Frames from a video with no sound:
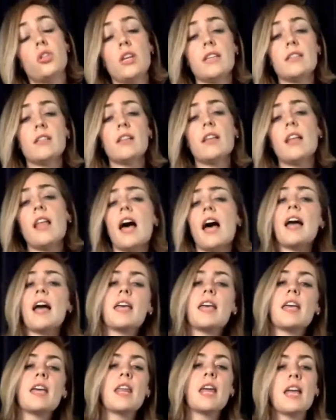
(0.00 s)
She's
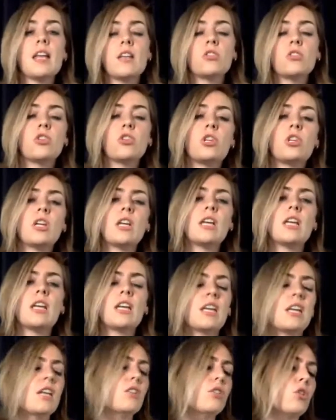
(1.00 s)
lying and
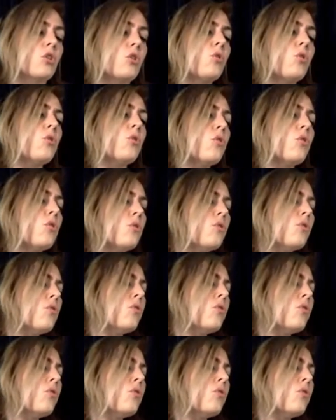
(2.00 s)
she's cruel.